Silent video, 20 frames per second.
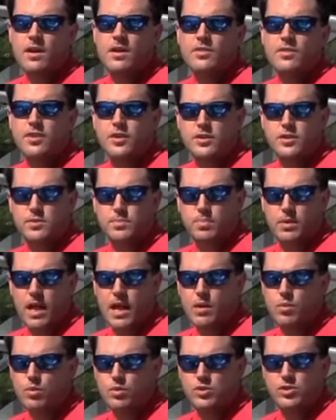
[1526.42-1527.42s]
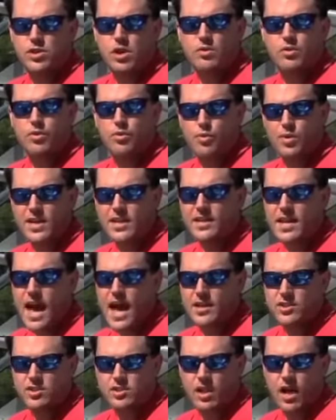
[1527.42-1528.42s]
The display will show three
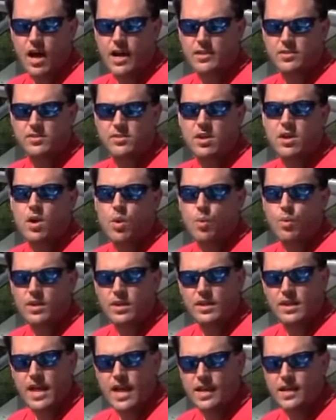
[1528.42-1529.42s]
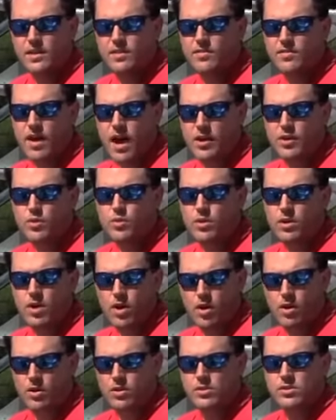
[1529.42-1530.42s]
dash lines when a negative value
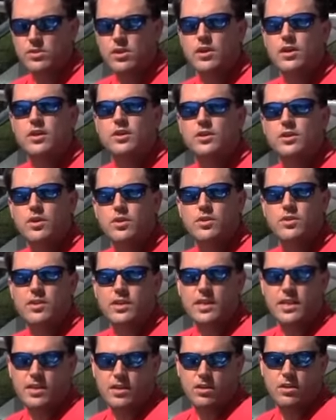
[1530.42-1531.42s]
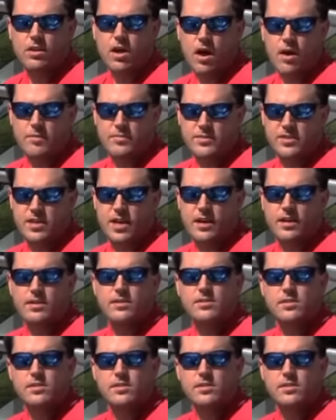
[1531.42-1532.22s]
occurs due to the keel offset